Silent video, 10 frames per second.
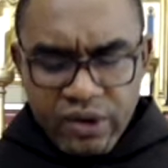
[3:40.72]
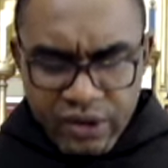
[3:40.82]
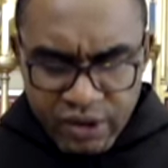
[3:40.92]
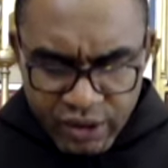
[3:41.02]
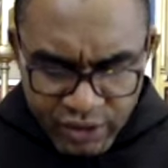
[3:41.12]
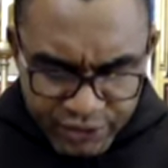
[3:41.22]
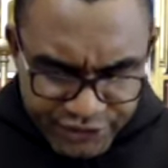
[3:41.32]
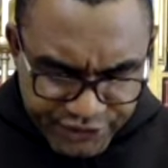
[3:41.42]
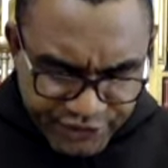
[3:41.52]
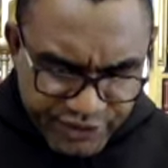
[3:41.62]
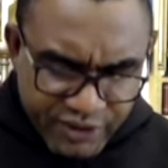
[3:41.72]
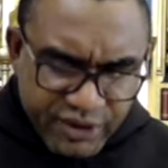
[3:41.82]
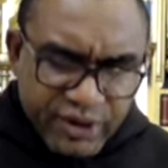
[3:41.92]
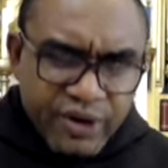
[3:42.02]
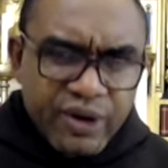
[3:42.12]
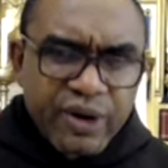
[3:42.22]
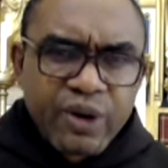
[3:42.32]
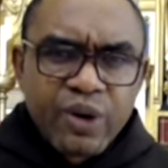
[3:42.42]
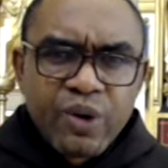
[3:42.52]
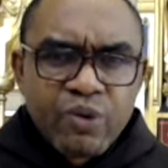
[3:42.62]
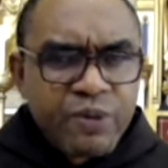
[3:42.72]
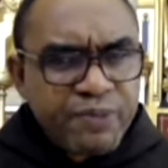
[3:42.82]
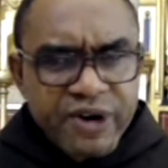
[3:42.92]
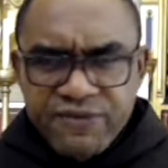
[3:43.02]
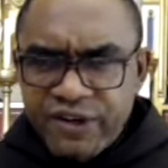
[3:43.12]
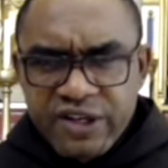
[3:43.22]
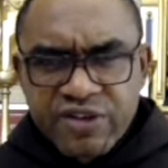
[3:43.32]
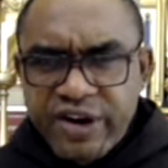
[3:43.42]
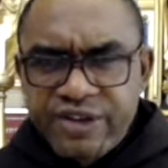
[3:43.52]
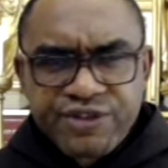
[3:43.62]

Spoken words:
Lord, we pray for the grace